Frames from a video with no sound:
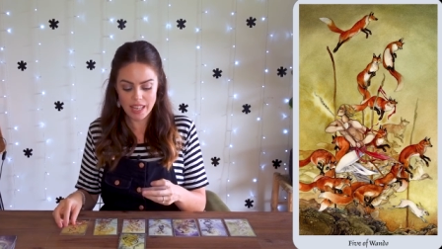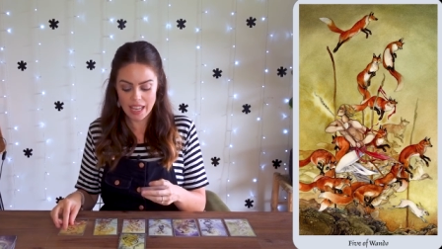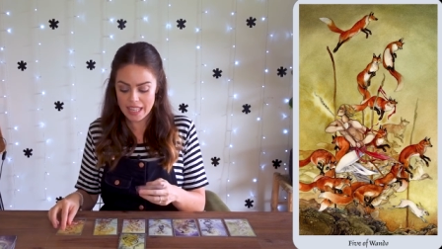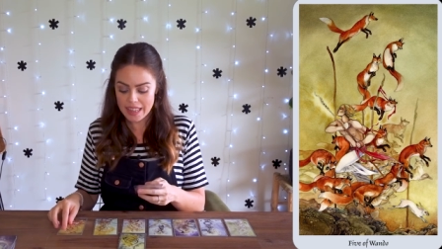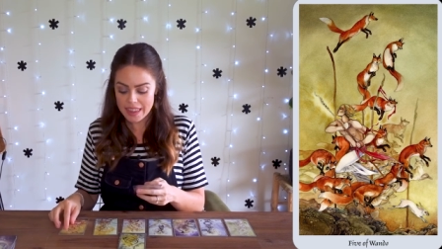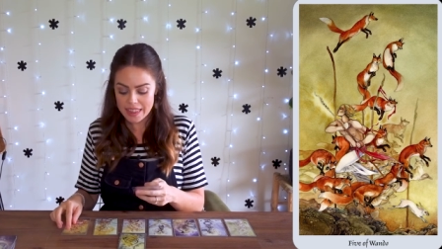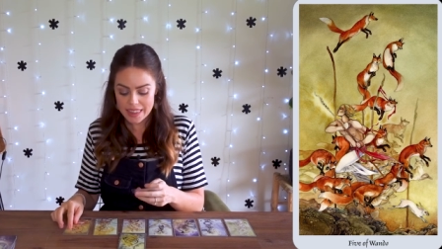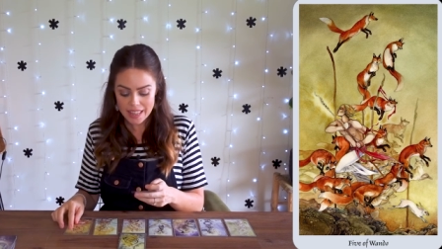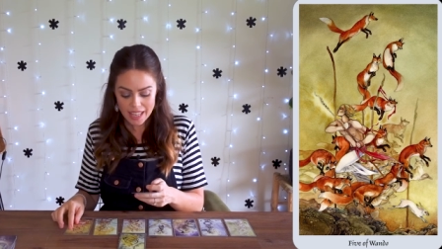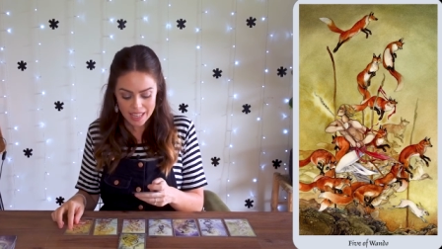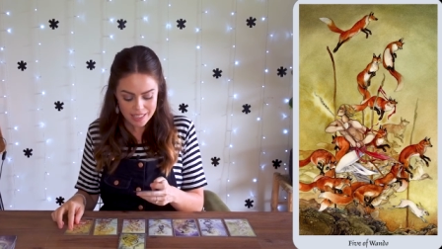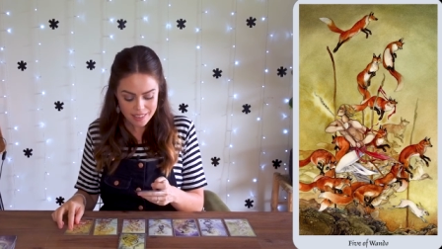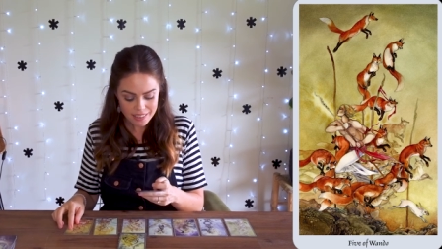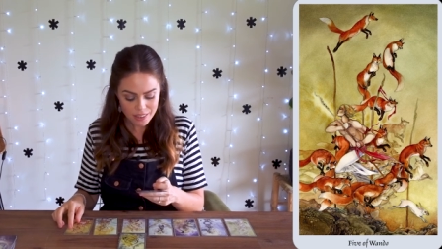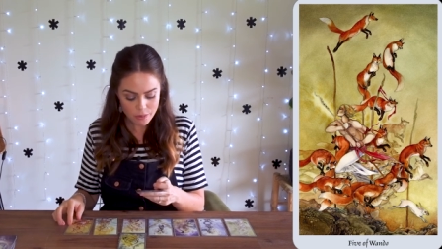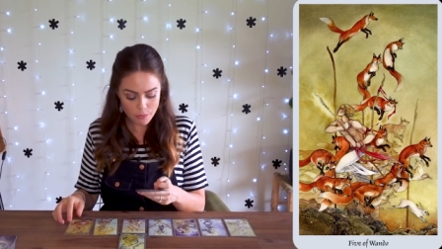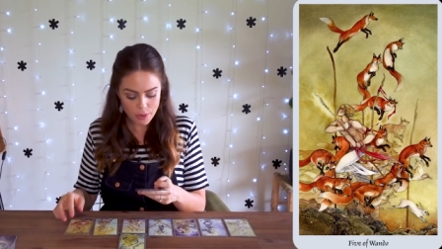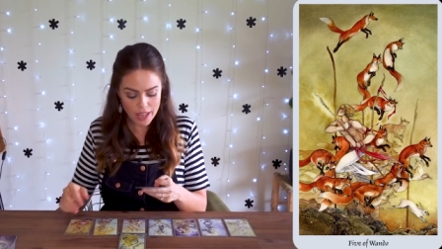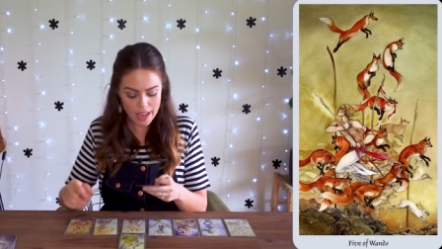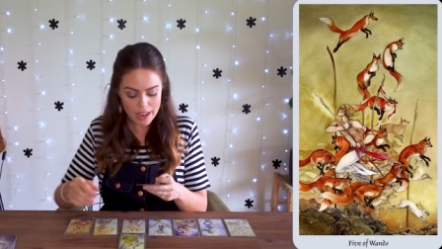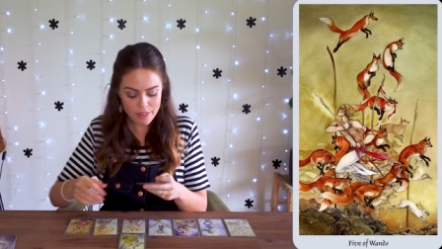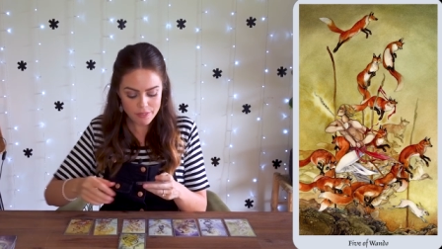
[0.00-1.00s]
And
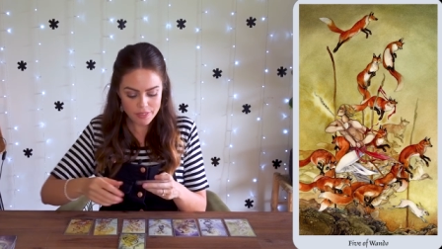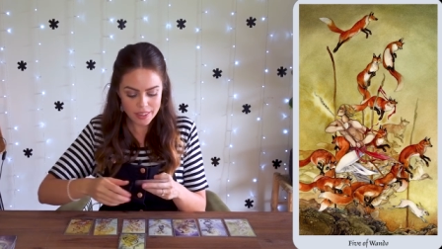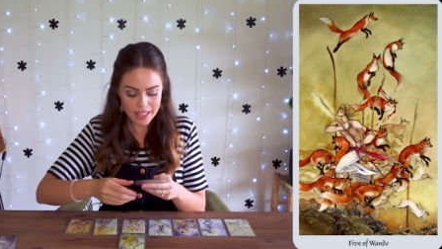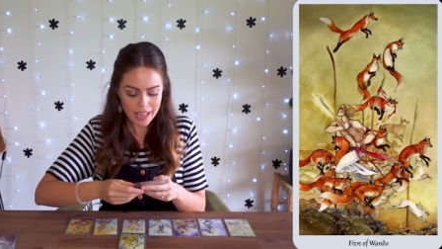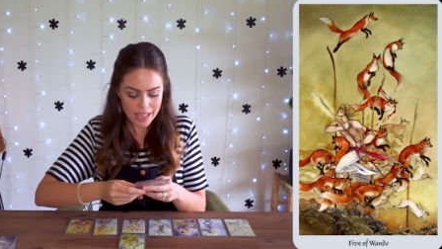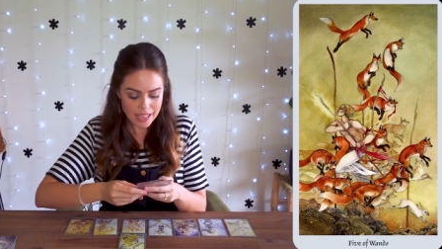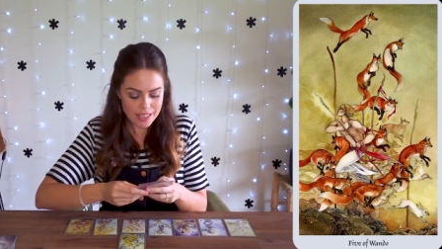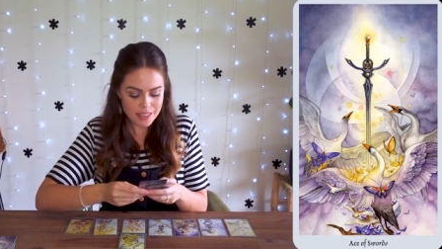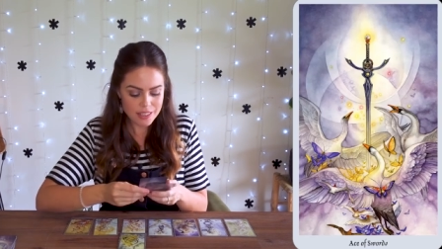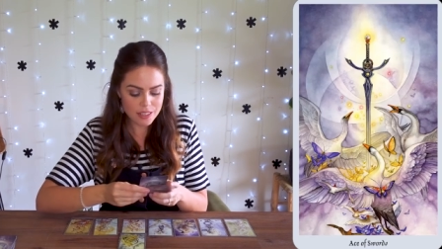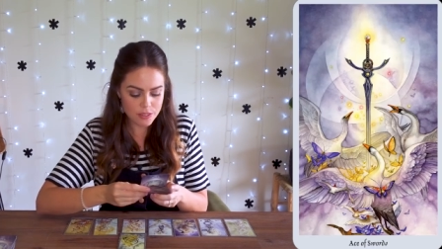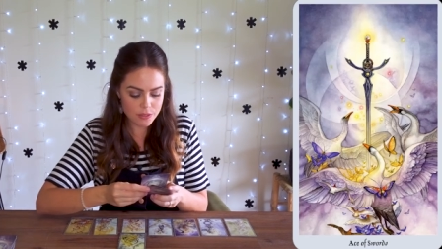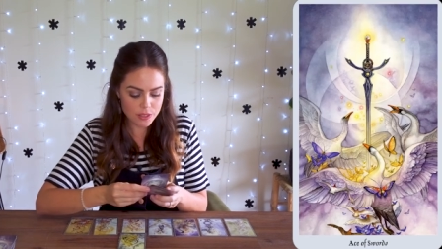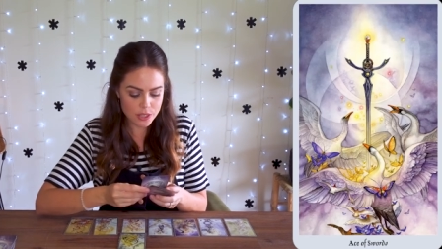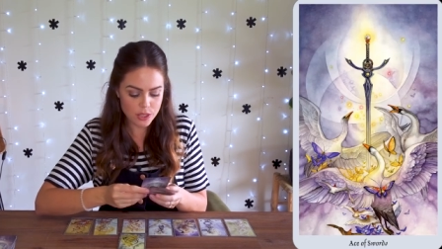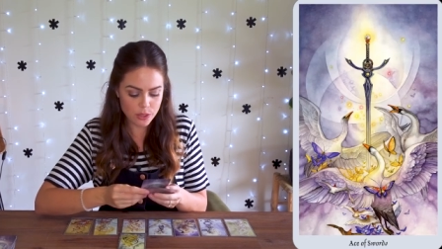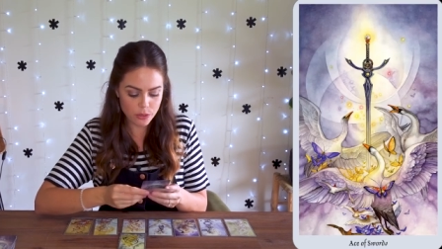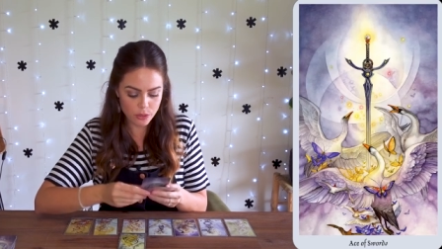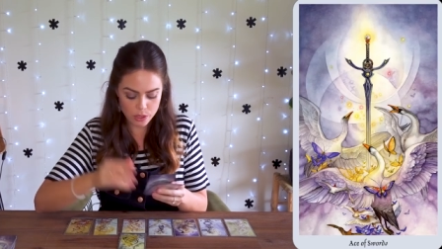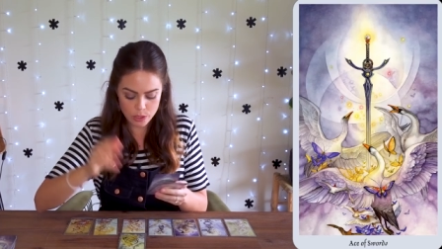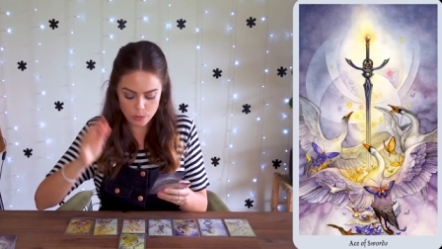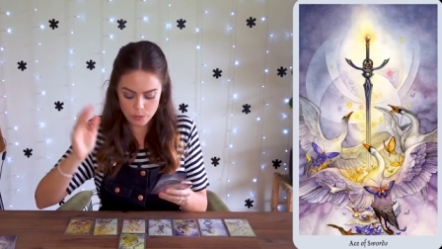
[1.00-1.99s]
then we have the Ace of
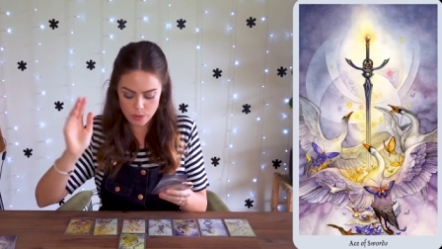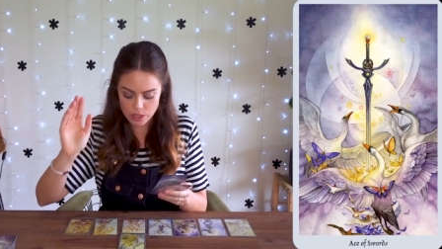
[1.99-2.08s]
Swords,